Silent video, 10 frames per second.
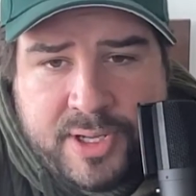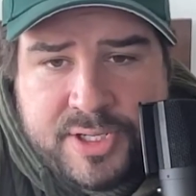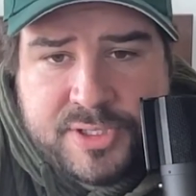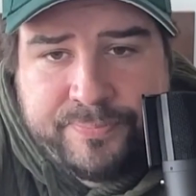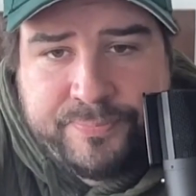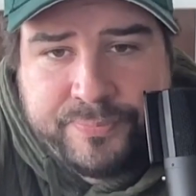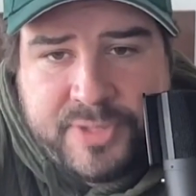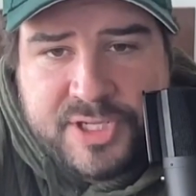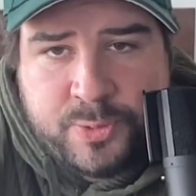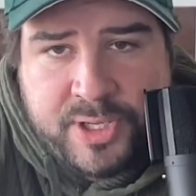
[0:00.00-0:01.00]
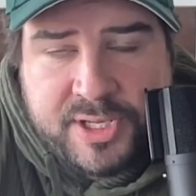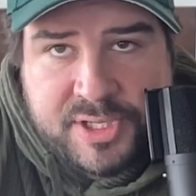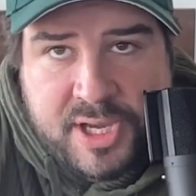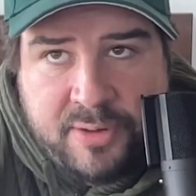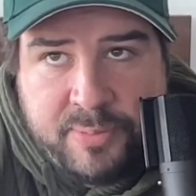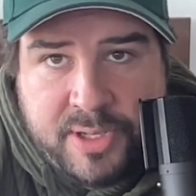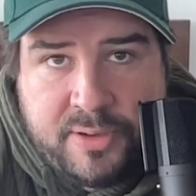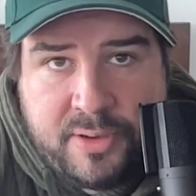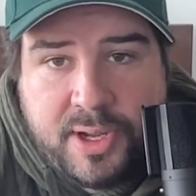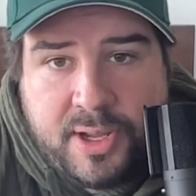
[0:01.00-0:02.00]
is. And this week has kind of
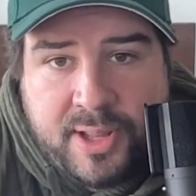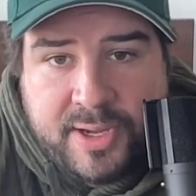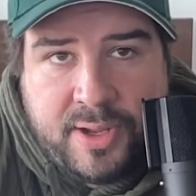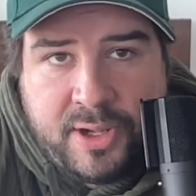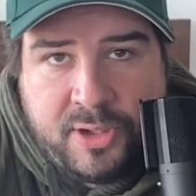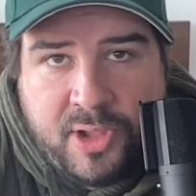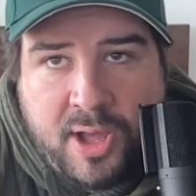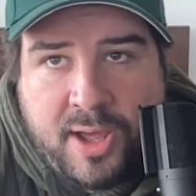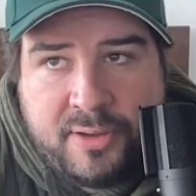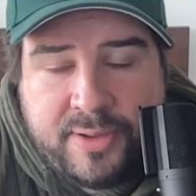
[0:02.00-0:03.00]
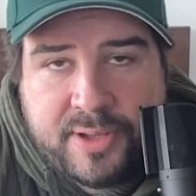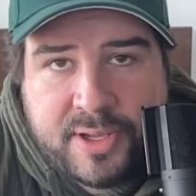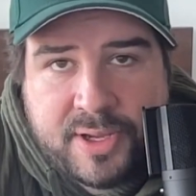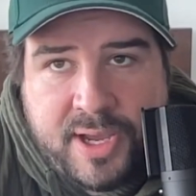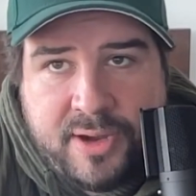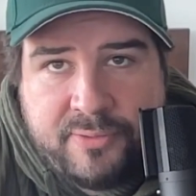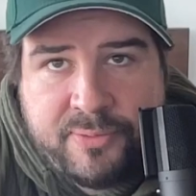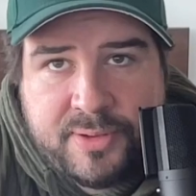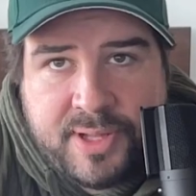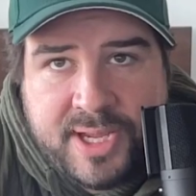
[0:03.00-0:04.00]
been like a lot of kind of
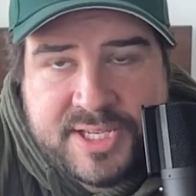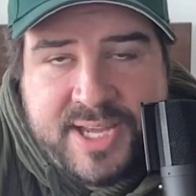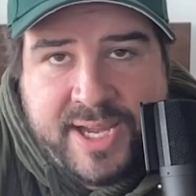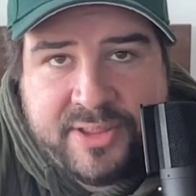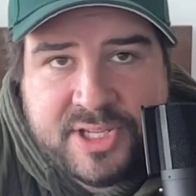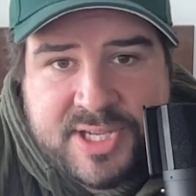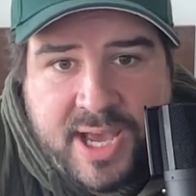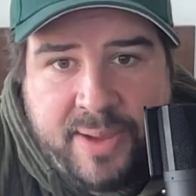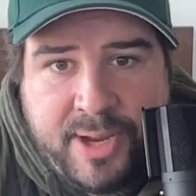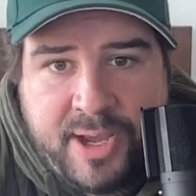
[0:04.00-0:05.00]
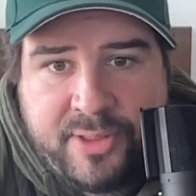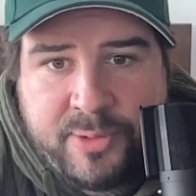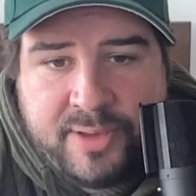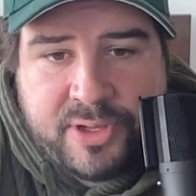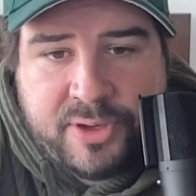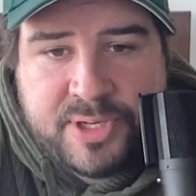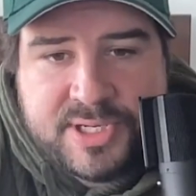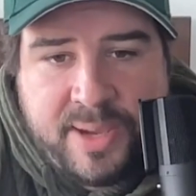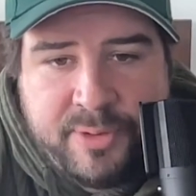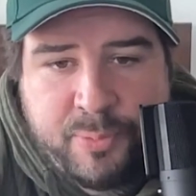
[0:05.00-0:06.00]
like taking the time now that we have a little bit of
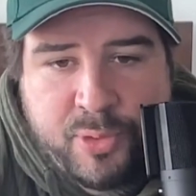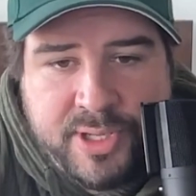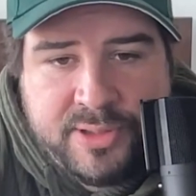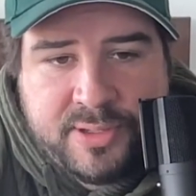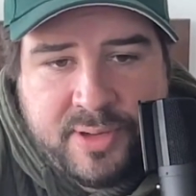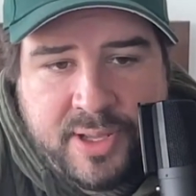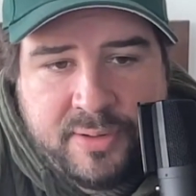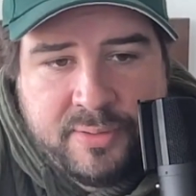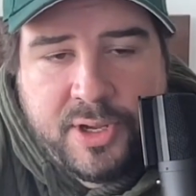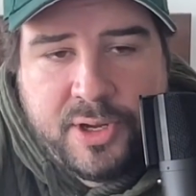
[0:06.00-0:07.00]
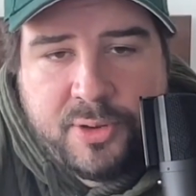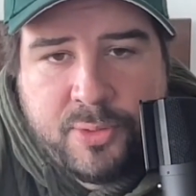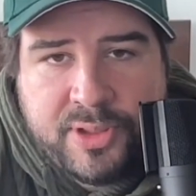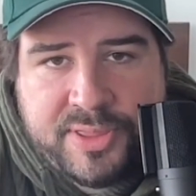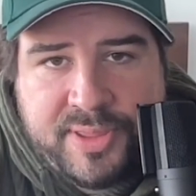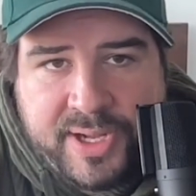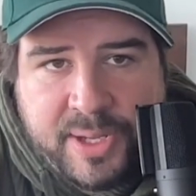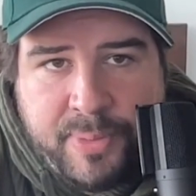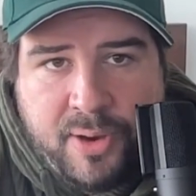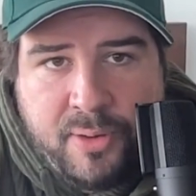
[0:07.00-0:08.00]
time to breathe and really think
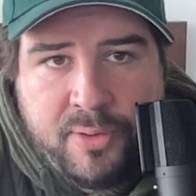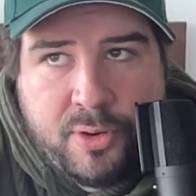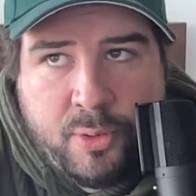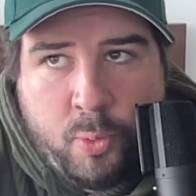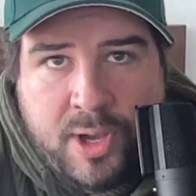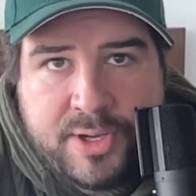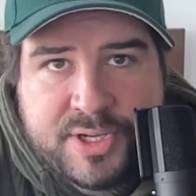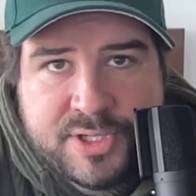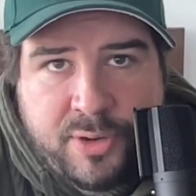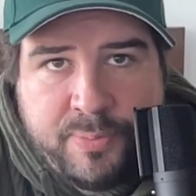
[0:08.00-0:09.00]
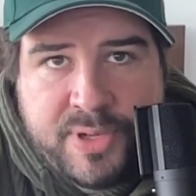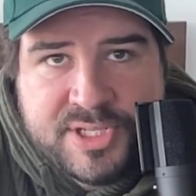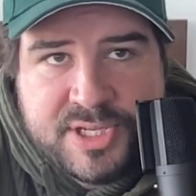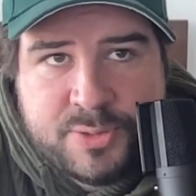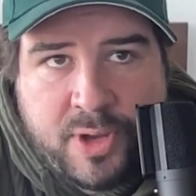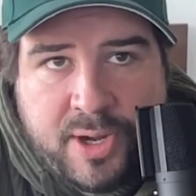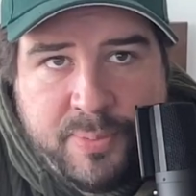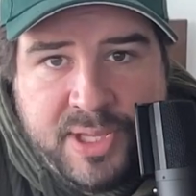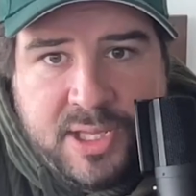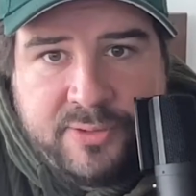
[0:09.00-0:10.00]
about what does our business want to
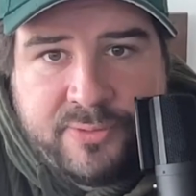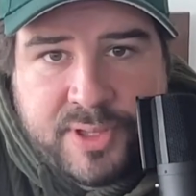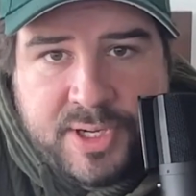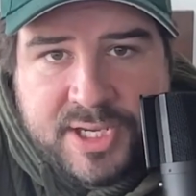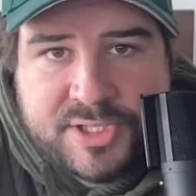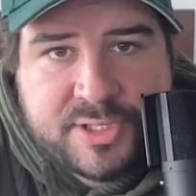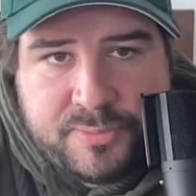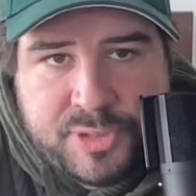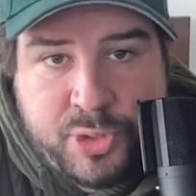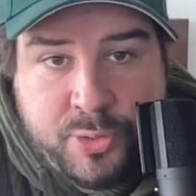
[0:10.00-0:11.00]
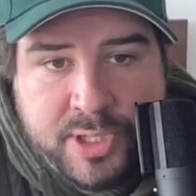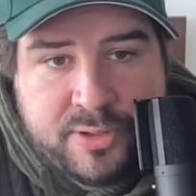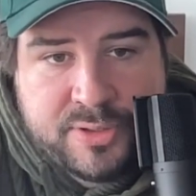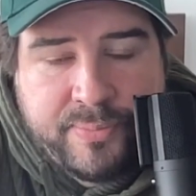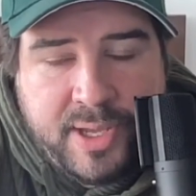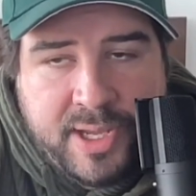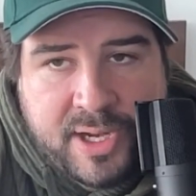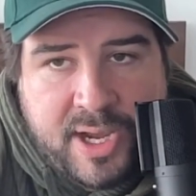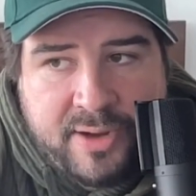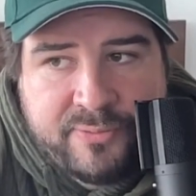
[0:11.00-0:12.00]
be for the next 2 years and
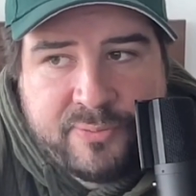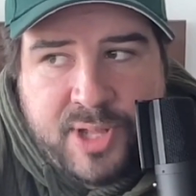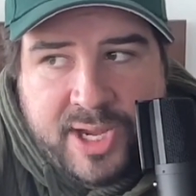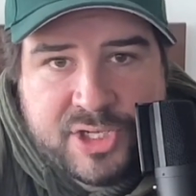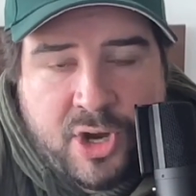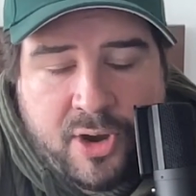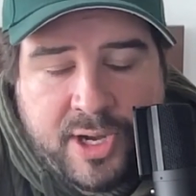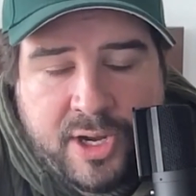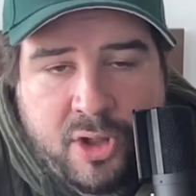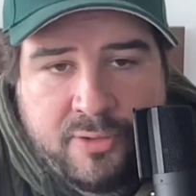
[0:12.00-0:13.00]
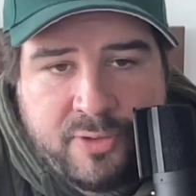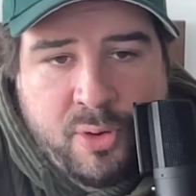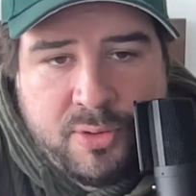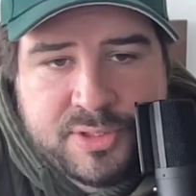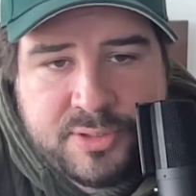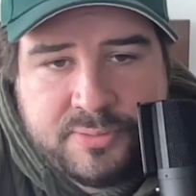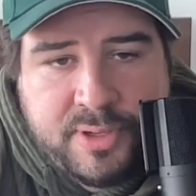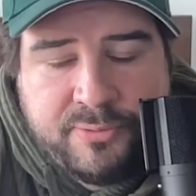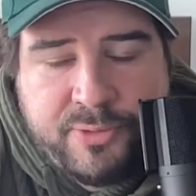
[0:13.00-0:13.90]
kind of like targeting all of our goals and